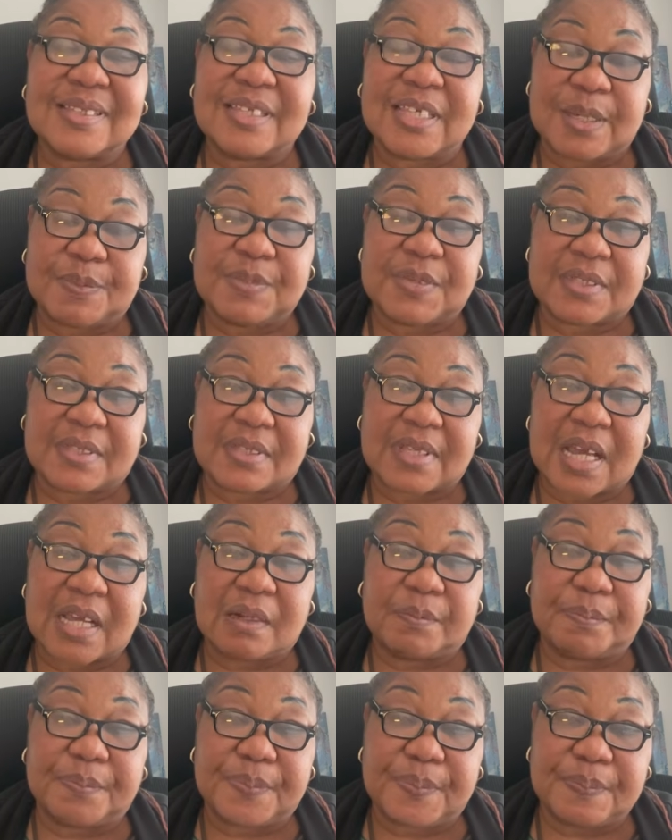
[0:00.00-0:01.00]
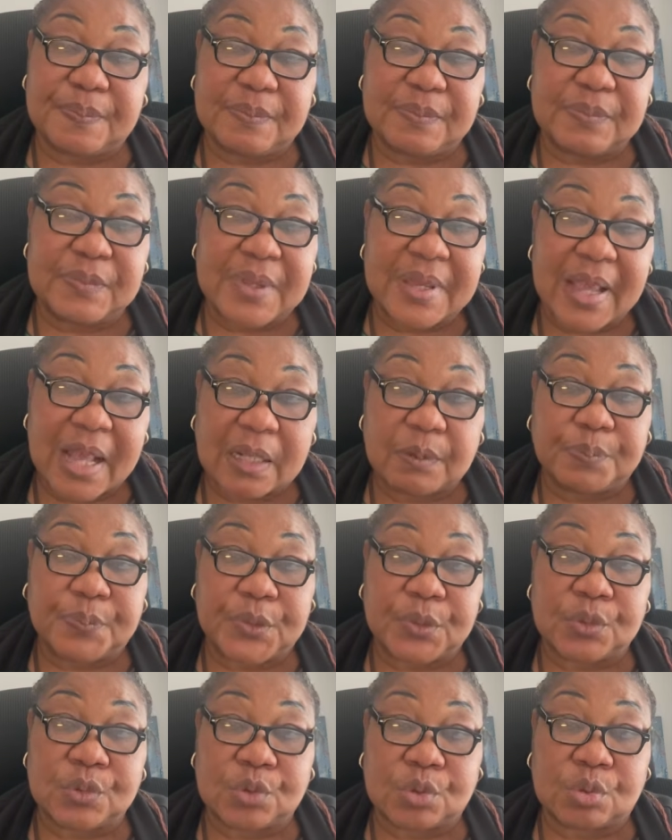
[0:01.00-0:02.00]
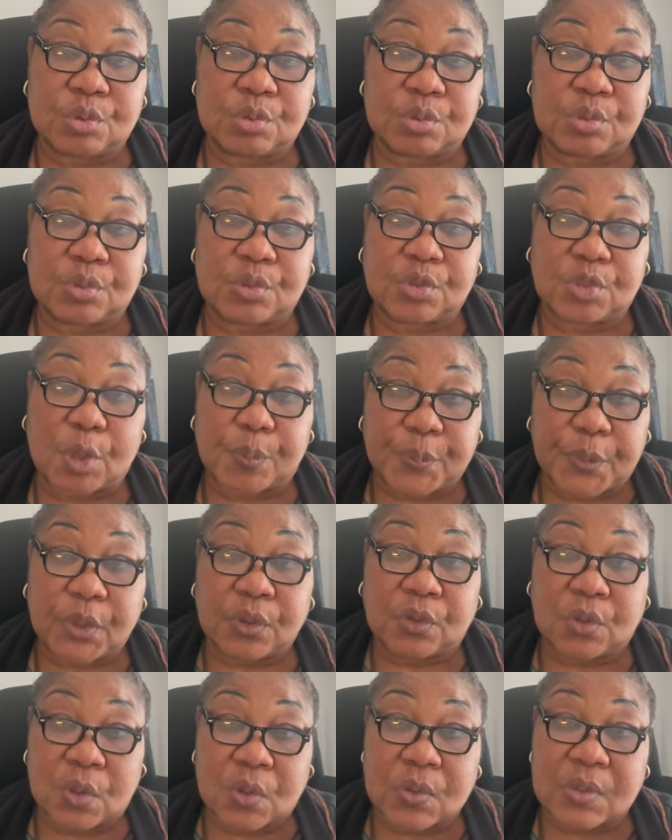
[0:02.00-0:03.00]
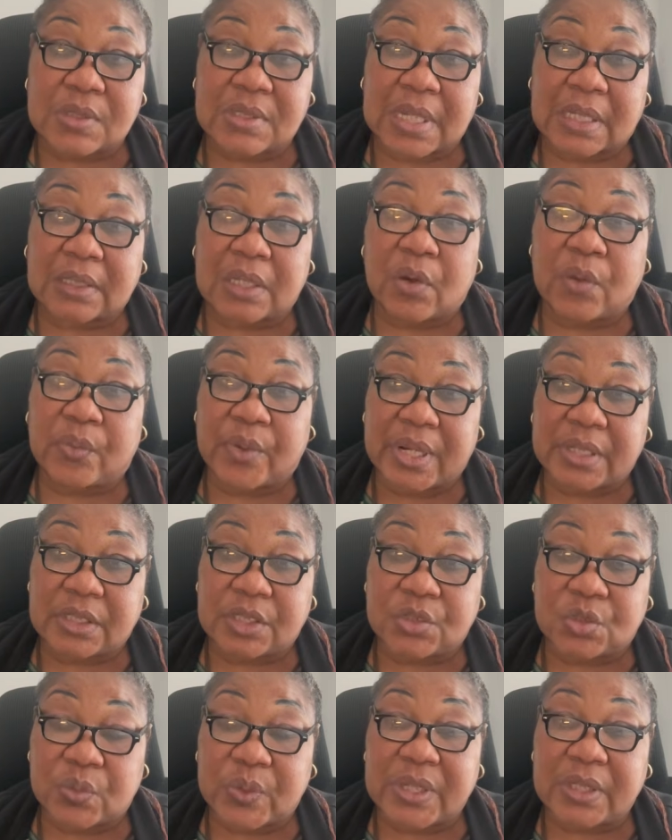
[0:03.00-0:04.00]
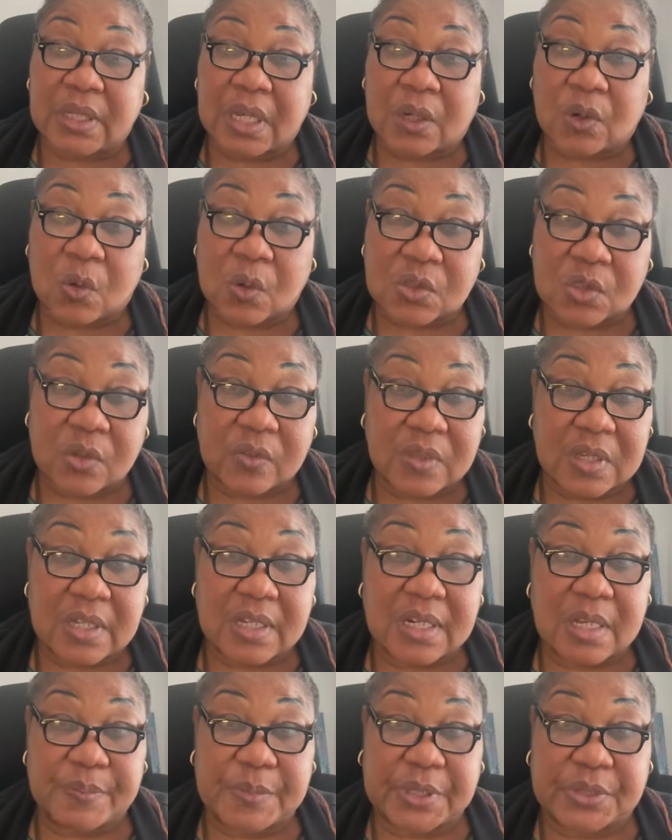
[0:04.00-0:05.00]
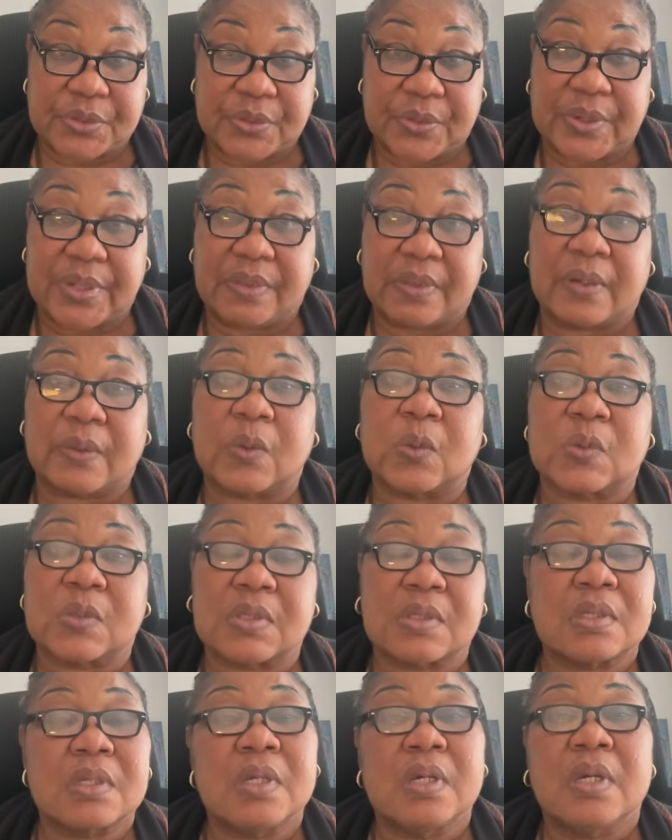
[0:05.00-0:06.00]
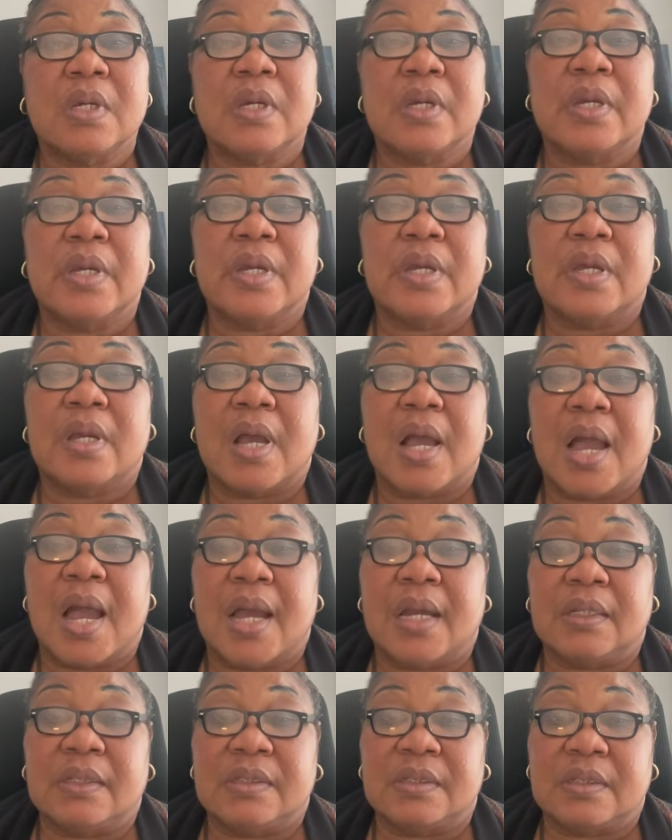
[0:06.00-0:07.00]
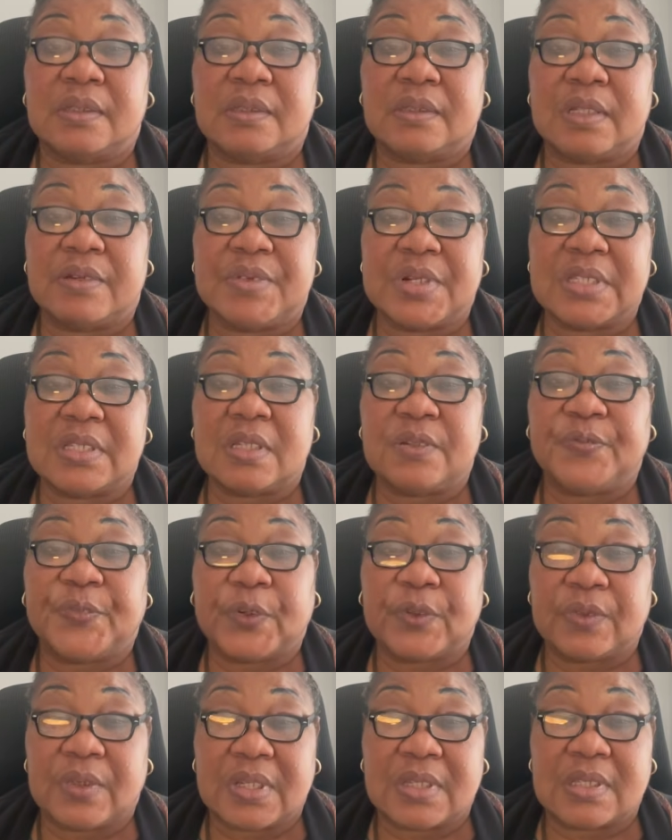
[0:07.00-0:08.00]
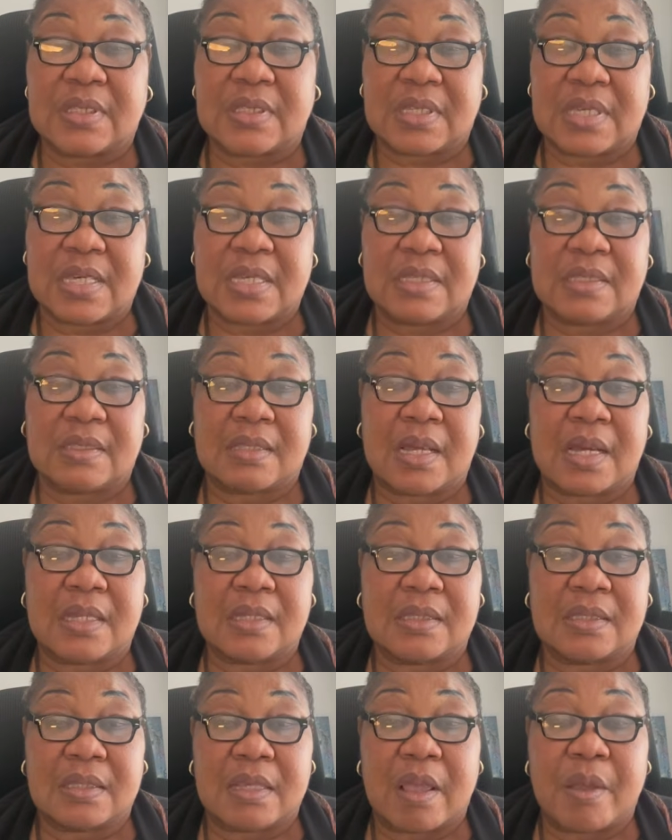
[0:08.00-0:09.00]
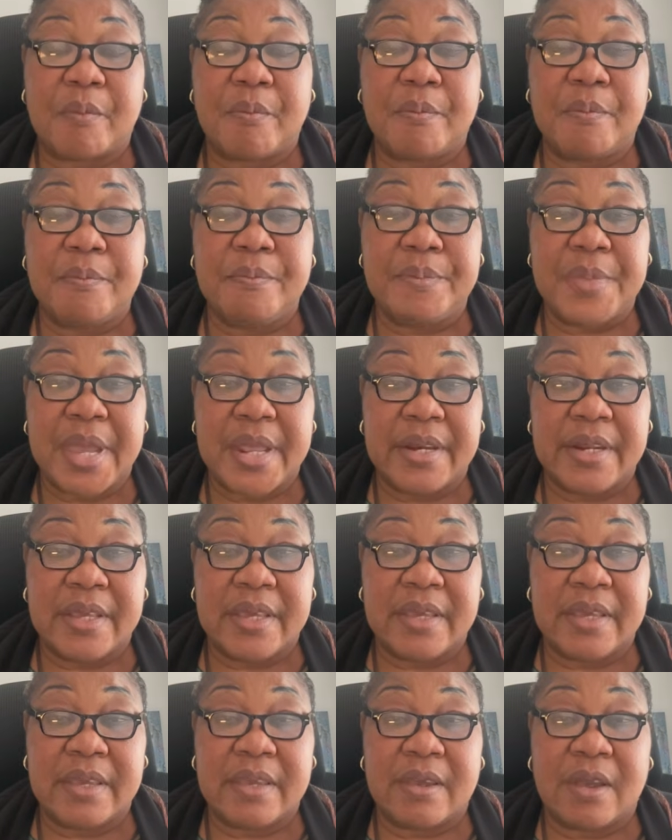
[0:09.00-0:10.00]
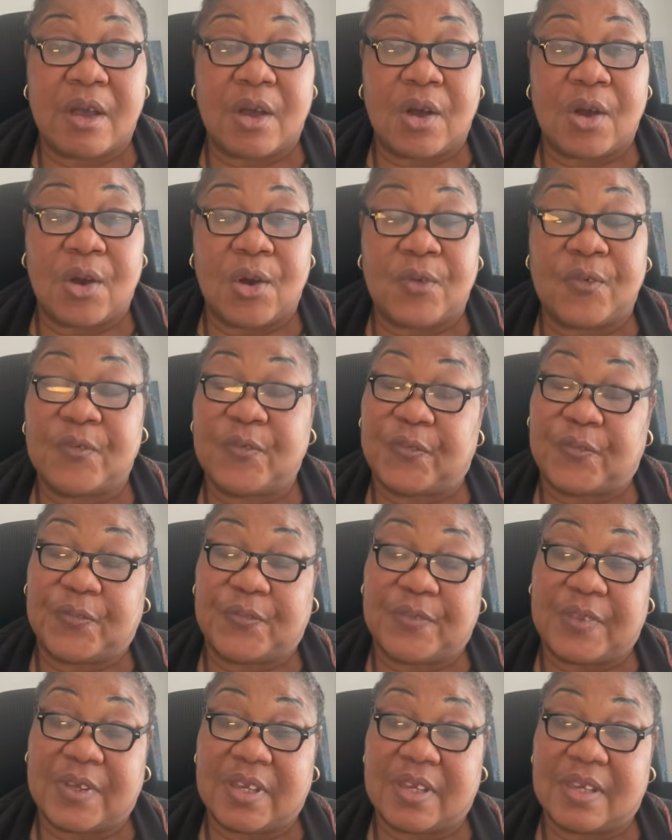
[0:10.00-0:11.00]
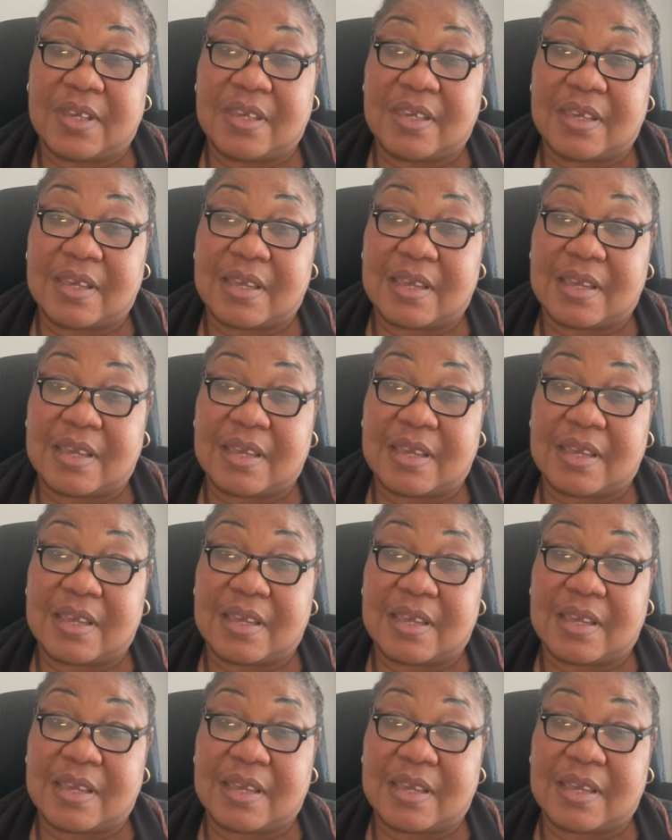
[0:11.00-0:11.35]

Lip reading: tips and help you to support those that are already doing the course or thinking about doing the course. And the reason for this is that many of the